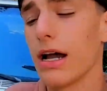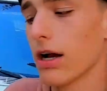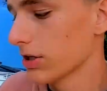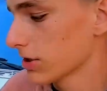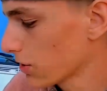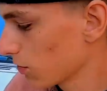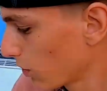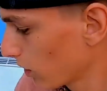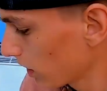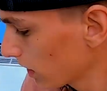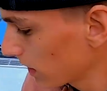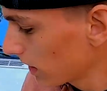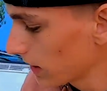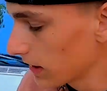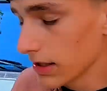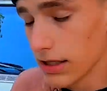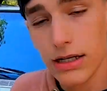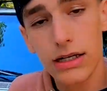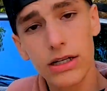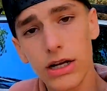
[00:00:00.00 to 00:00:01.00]
so we're going
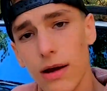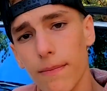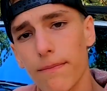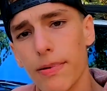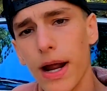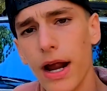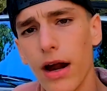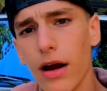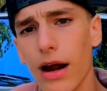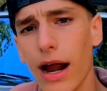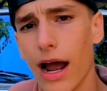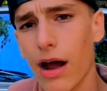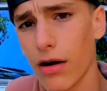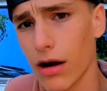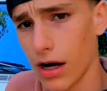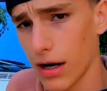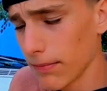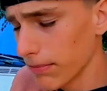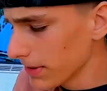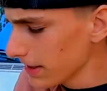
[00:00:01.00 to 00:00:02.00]
to compare how a
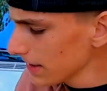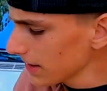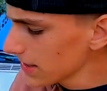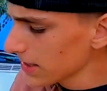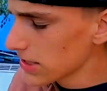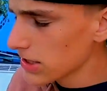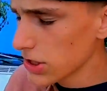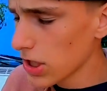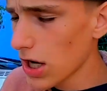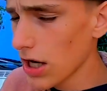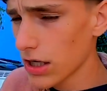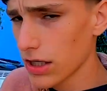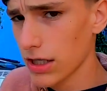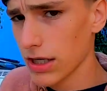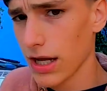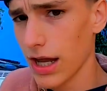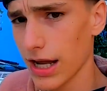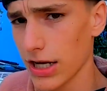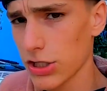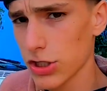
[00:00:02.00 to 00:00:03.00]
completely stock
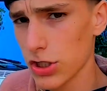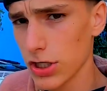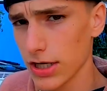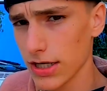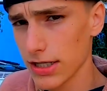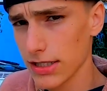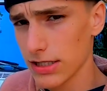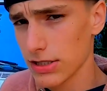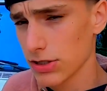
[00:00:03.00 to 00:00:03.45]
XJ is.